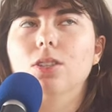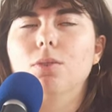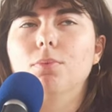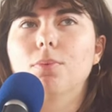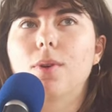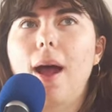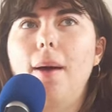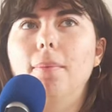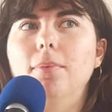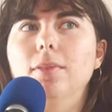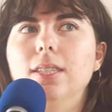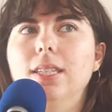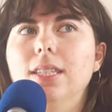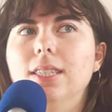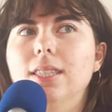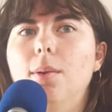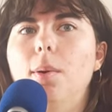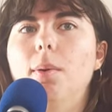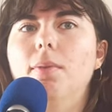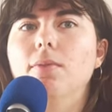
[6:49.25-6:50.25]
You perhaps see
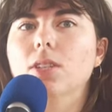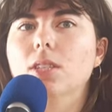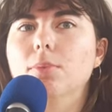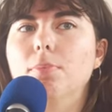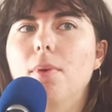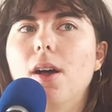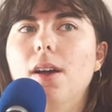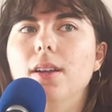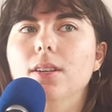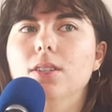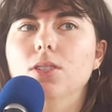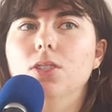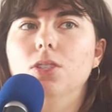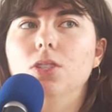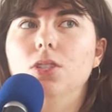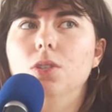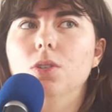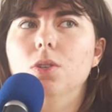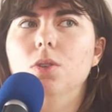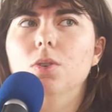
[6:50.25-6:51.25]
someone respond
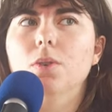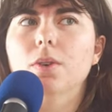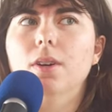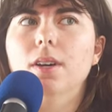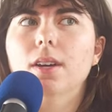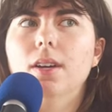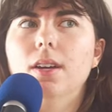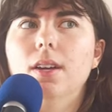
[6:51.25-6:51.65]
to